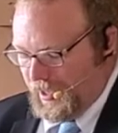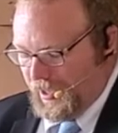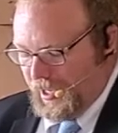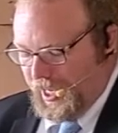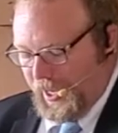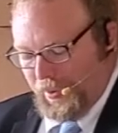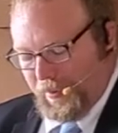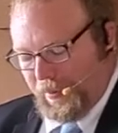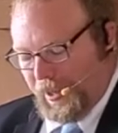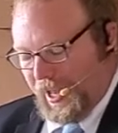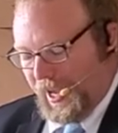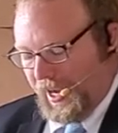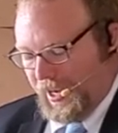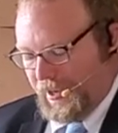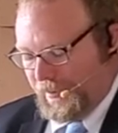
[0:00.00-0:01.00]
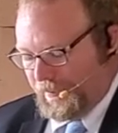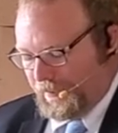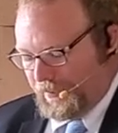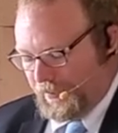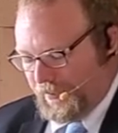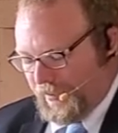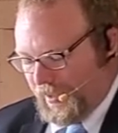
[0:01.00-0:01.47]
He replied,
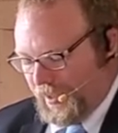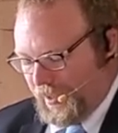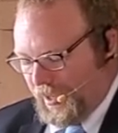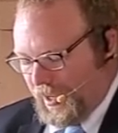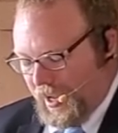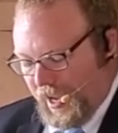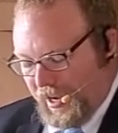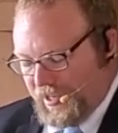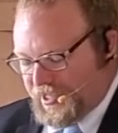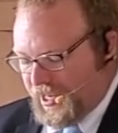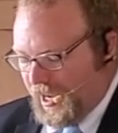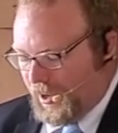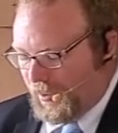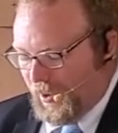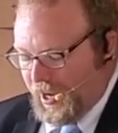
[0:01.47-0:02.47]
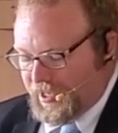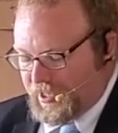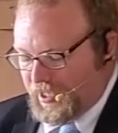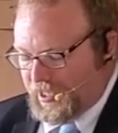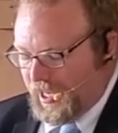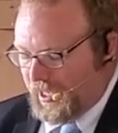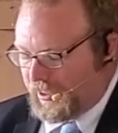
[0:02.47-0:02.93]
It is not right to
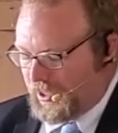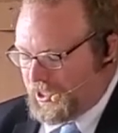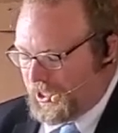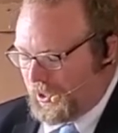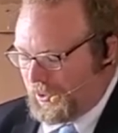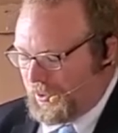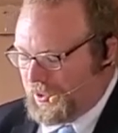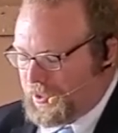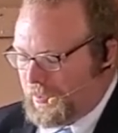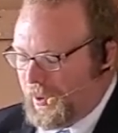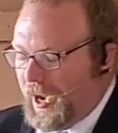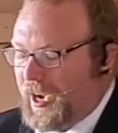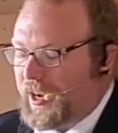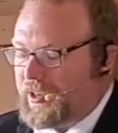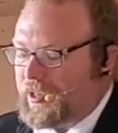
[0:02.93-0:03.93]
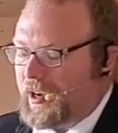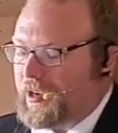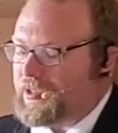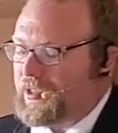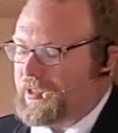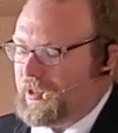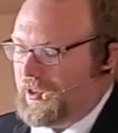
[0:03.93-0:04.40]
take the children's bread and
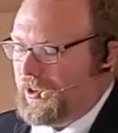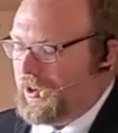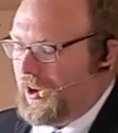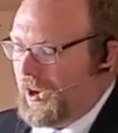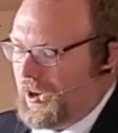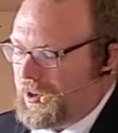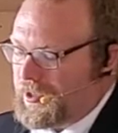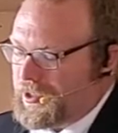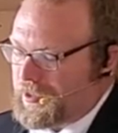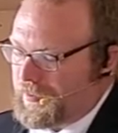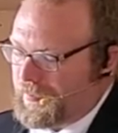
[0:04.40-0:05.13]
toss it to the dogs.